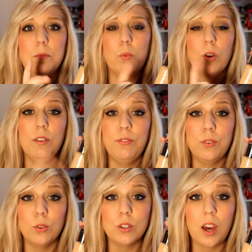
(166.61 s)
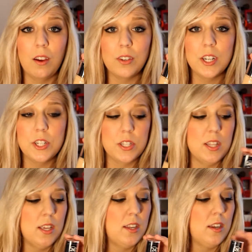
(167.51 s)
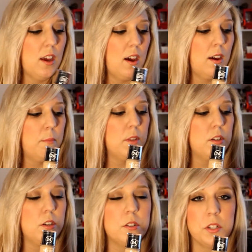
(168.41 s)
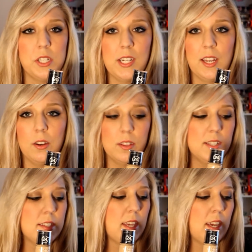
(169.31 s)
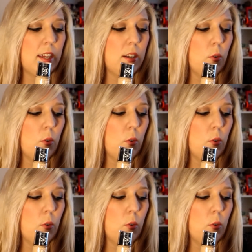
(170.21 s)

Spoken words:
more full coverage than the Neutrogena Healthy Skin